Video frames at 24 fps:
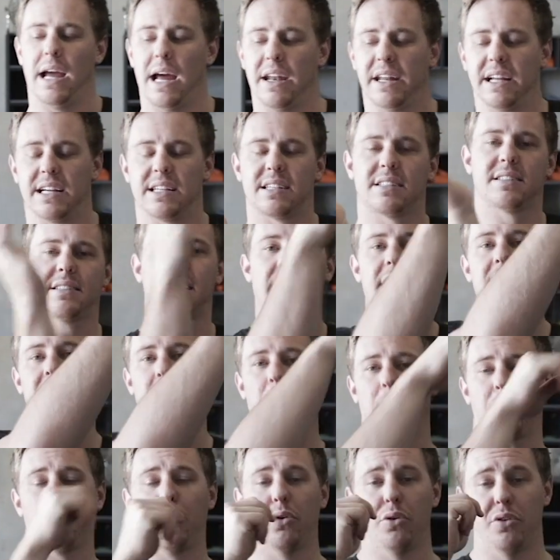and extend
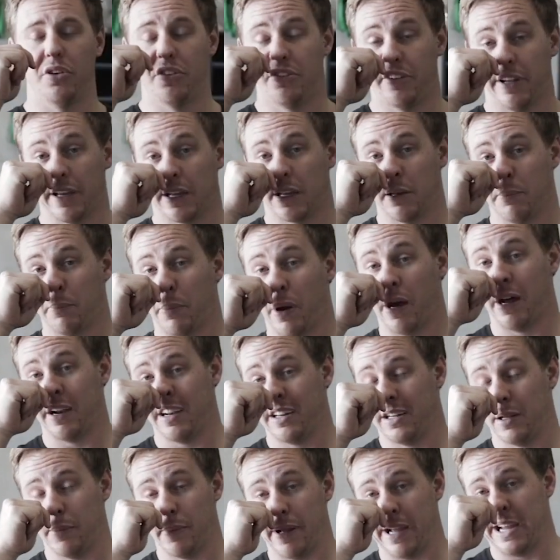up through the second part
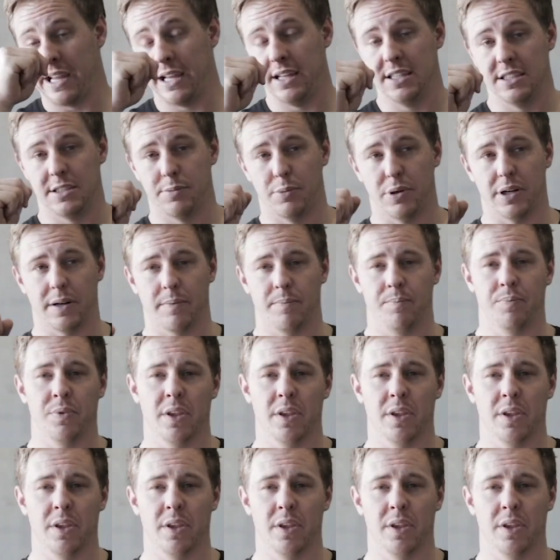of your back handspring.